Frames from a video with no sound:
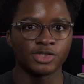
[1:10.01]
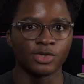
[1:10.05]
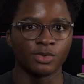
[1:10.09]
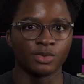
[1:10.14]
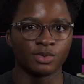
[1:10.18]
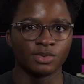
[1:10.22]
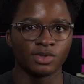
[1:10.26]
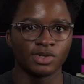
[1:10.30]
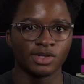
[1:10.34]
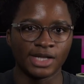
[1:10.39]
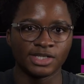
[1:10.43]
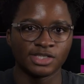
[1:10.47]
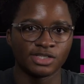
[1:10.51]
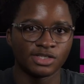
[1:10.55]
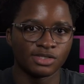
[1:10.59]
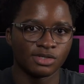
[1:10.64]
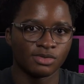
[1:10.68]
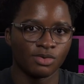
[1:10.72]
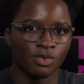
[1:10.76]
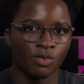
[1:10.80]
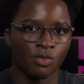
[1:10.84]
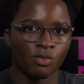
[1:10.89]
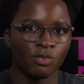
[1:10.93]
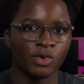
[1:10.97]
so
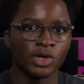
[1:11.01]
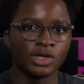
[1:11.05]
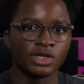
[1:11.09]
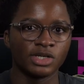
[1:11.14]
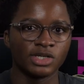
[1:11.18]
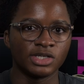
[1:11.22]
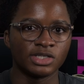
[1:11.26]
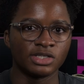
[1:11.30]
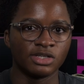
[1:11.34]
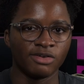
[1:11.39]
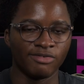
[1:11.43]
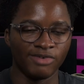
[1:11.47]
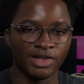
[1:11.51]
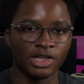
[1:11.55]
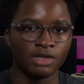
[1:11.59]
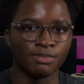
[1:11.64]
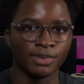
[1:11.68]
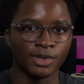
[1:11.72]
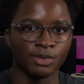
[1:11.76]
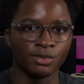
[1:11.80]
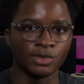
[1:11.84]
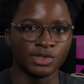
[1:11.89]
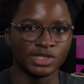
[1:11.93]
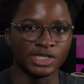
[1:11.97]
that's where a
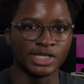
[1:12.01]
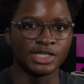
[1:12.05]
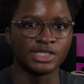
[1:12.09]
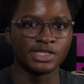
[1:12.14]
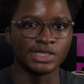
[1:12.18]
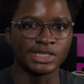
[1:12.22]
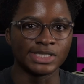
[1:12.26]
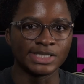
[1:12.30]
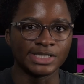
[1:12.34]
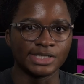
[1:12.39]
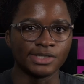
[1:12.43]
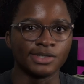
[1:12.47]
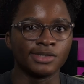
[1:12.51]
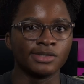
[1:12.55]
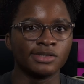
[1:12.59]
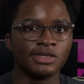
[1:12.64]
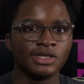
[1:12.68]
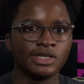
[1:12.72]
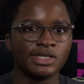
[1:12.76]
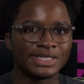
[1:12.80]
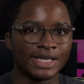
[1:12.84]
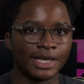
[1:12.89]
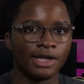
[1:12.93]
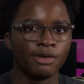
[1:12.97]
developer will need to still
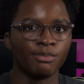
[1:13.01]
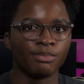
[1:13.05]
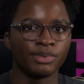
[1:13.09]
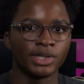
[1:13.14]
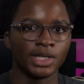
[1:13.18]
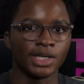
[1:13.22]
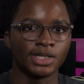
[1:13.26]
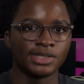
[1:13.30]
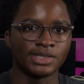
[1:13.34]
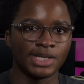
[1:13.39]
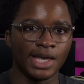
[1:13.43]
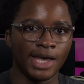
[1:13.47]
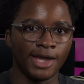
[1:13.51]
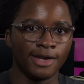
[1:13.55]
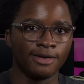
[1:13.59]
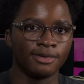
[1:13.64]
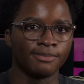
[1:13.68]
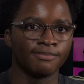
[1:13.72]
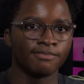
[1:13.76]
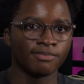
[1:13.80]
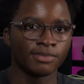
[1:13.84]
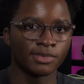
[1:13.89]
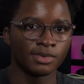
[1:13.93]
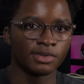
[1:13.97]
sit in place
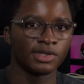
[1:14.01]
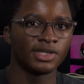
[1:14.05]
and